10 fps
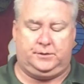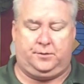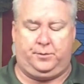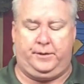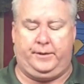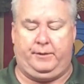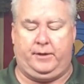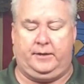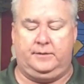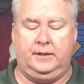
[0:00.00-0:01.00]
as a .308
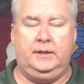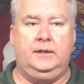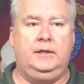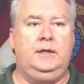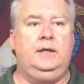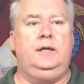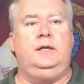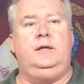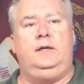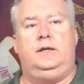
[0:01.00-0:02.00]

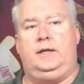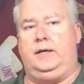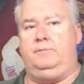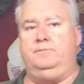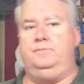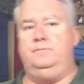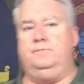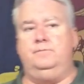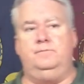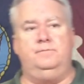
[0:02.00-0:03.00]
round.
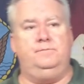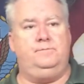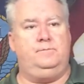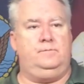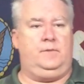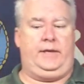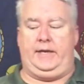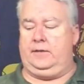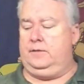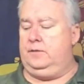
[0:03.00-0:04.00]

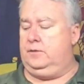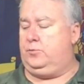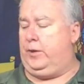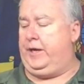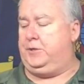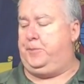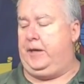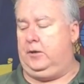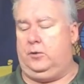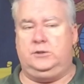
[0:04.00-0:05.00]
Yeah, 20 inch
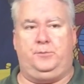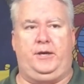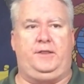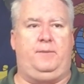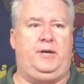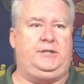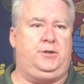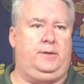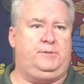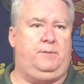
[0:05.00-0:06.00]
barrel, hold your breath, that might
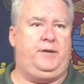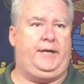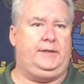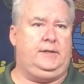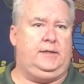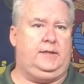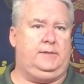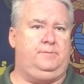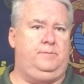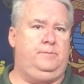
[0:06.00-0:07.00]
show up someday.
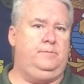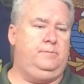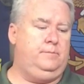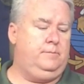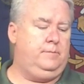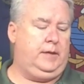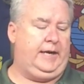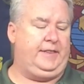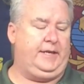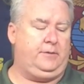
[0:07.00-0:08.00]

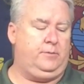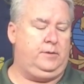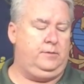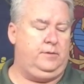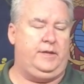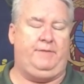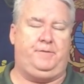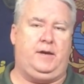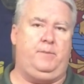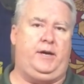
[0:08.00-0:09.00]
I think
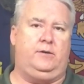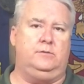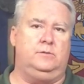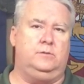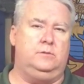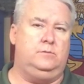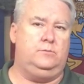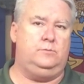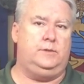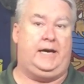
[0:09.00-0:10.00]
they've come out,
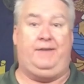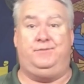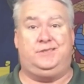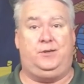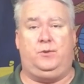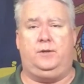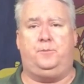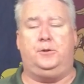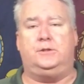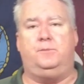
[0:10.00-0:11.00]
I haven't seen one in
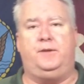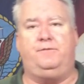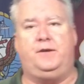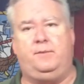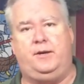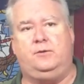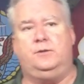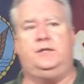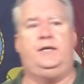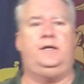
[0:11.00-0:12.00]
person, but they've come out
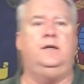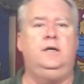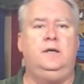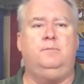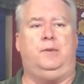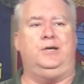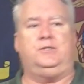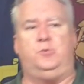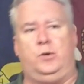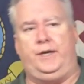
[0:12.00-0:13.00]
with the
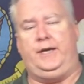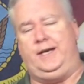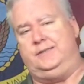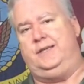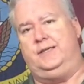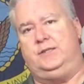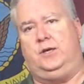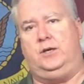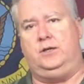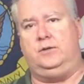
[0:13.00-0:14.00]
Mark 20
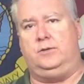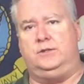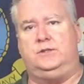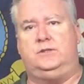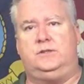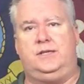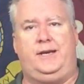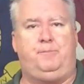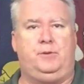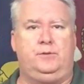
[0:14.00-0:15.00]
SSR, or
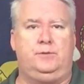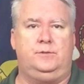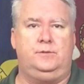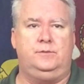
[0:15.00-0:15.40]
sniper